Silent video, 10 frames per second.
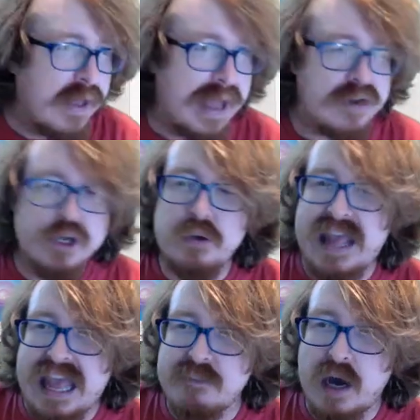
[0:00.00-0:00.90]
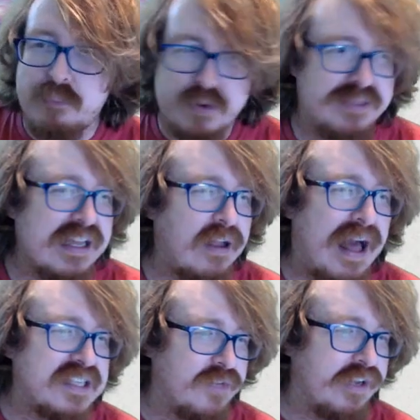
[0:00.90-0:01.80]
and who came up with the
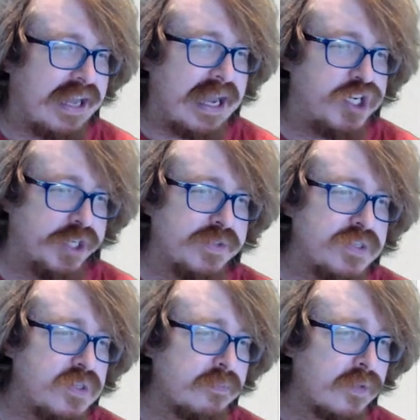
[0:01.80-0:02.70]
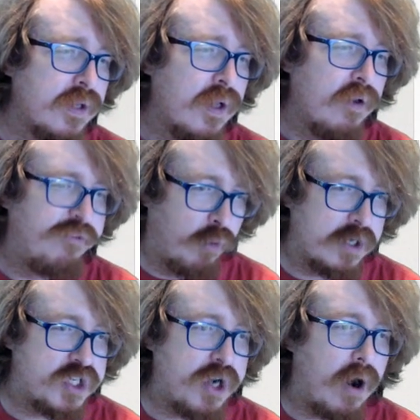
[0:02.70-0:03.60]
classifications for
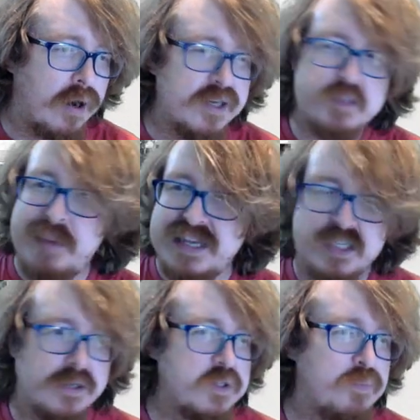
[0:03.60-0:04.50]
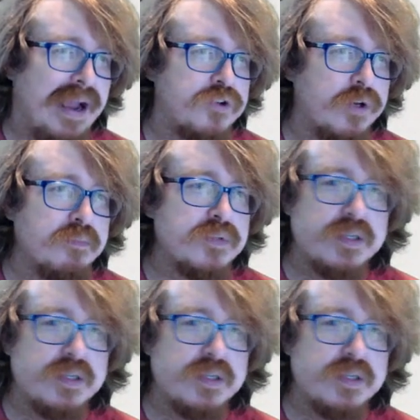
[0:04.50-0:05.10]
stars based on spectrums.